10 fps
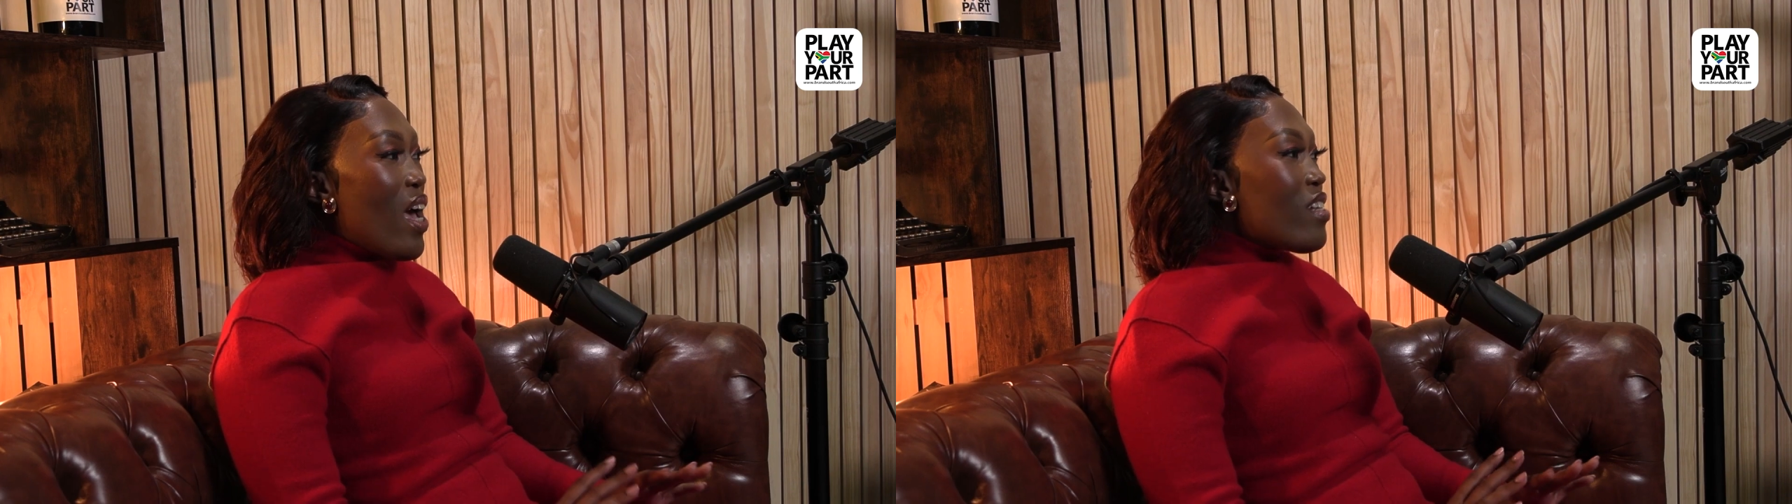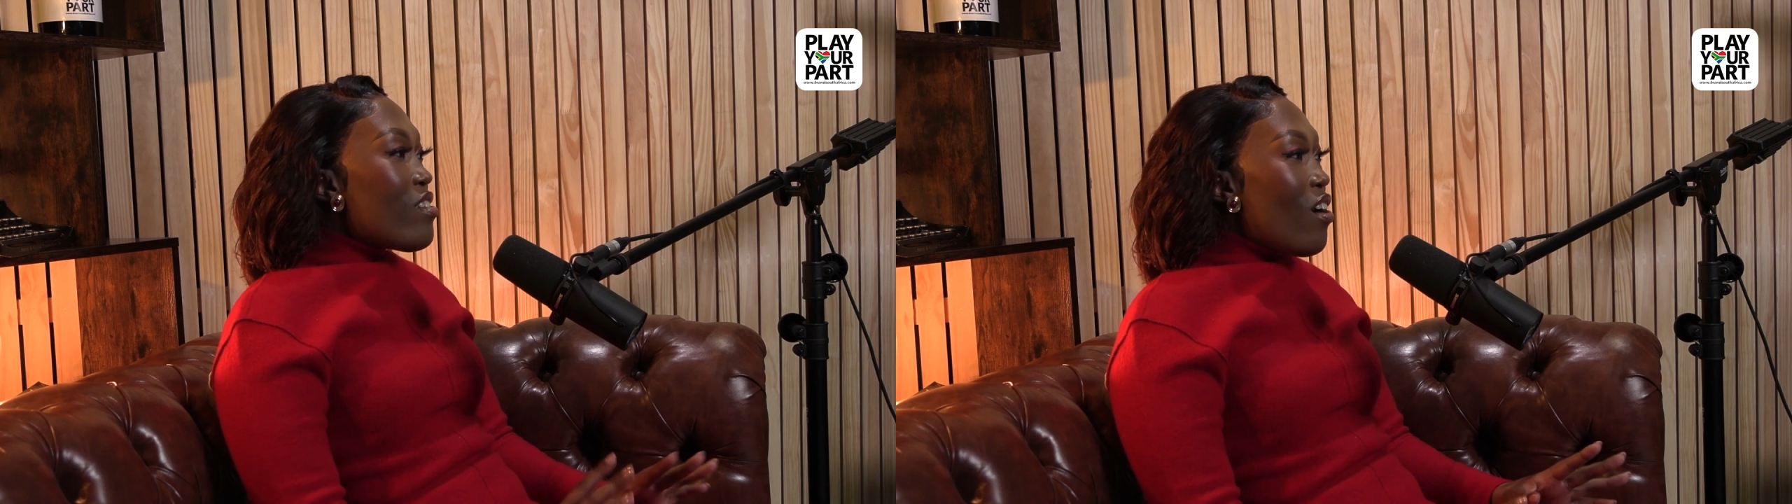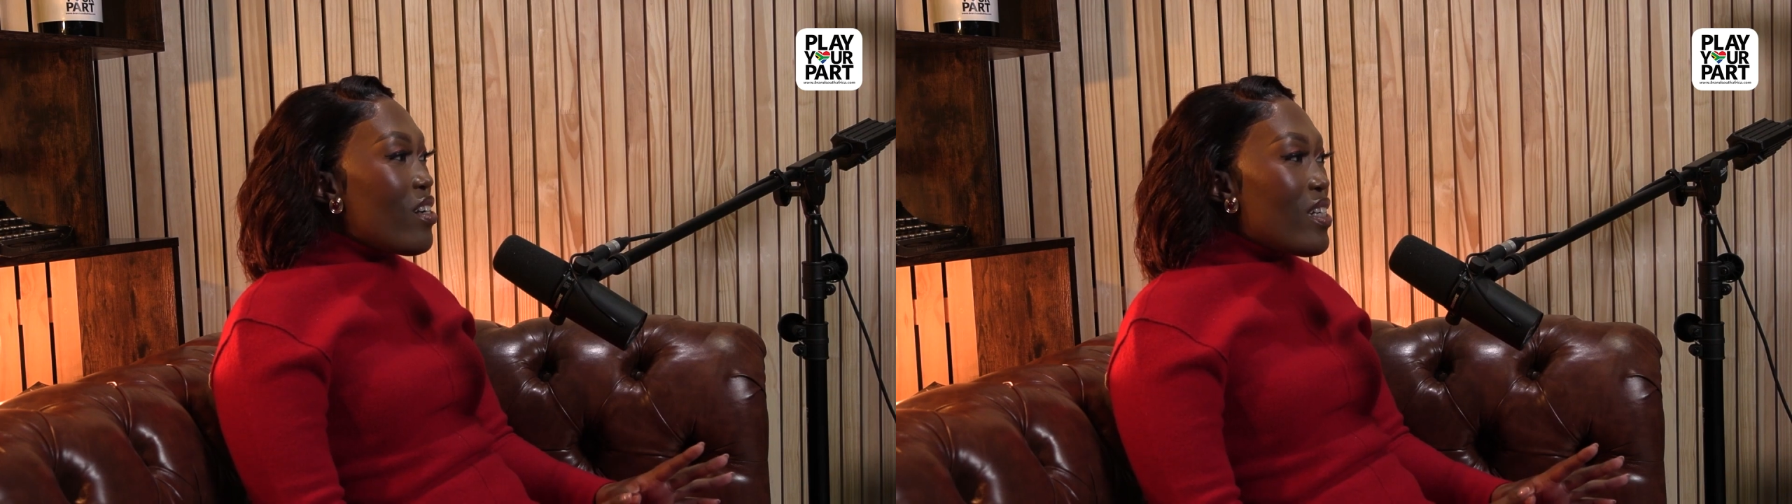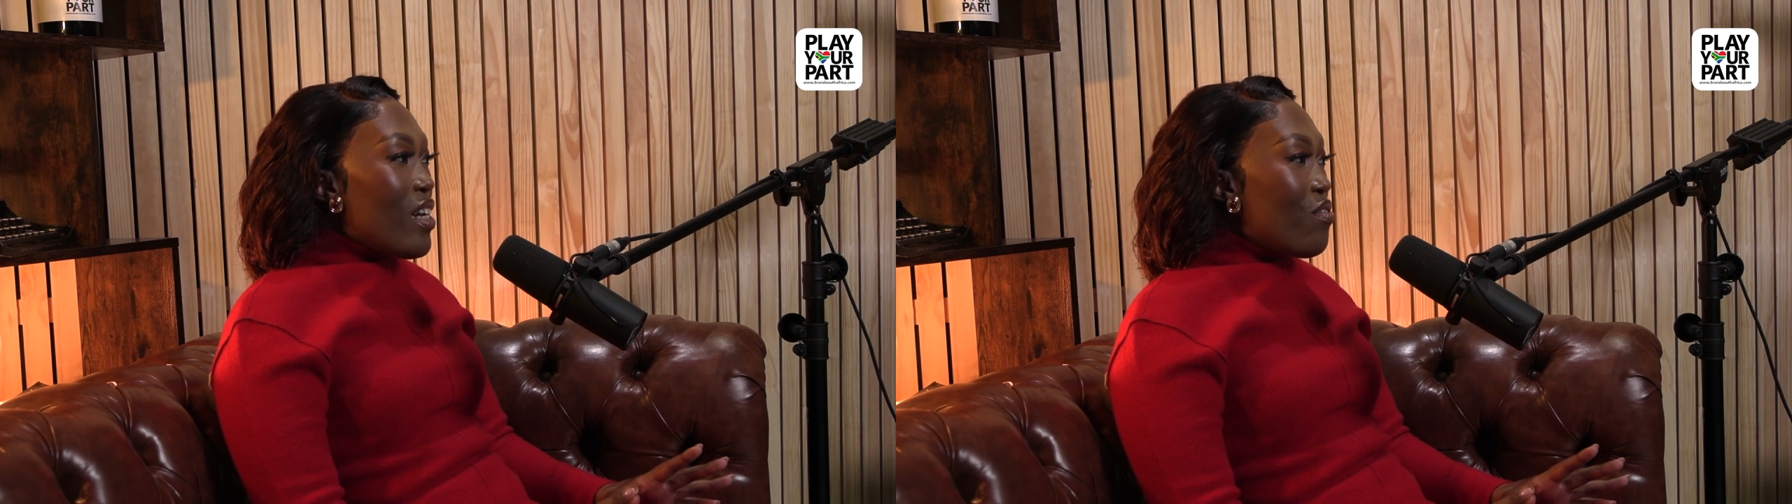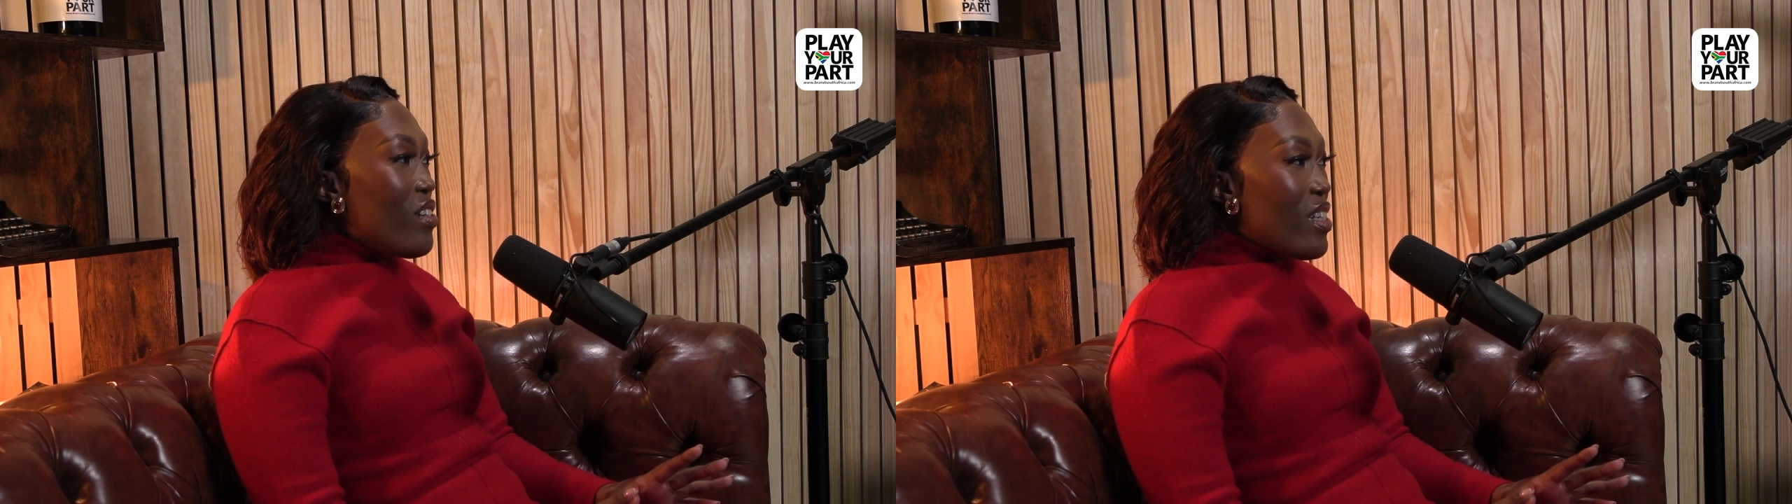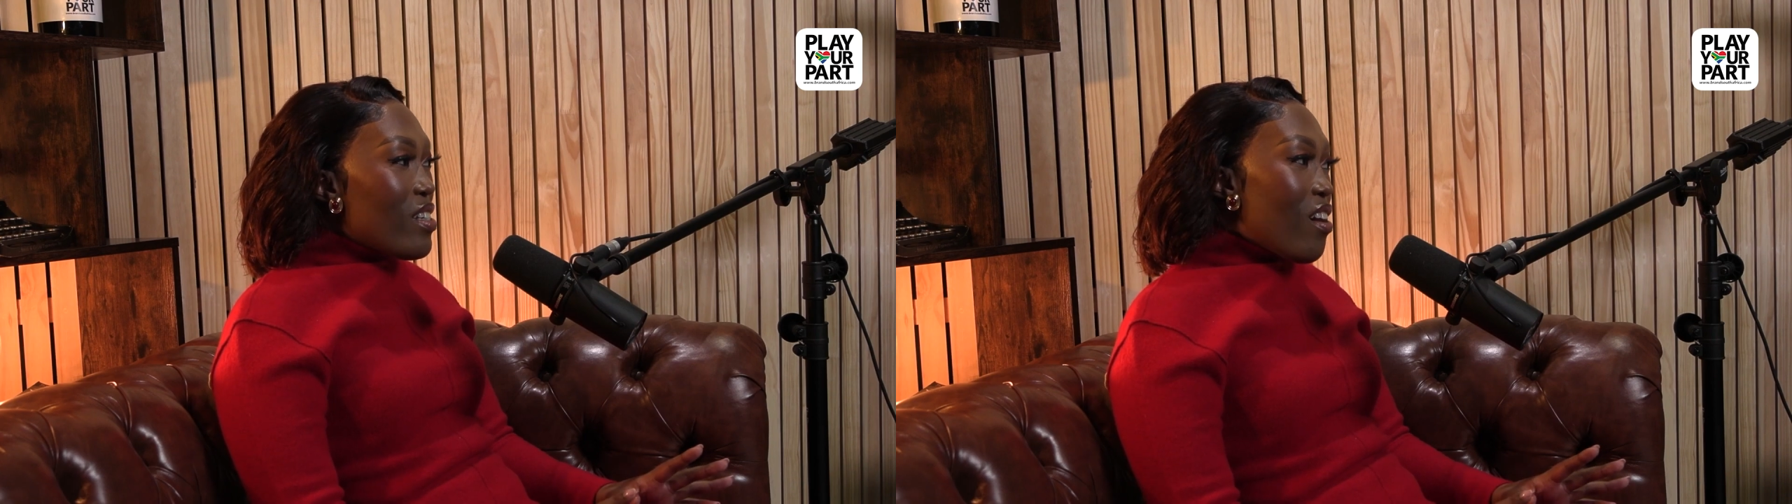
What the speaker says: it started at physics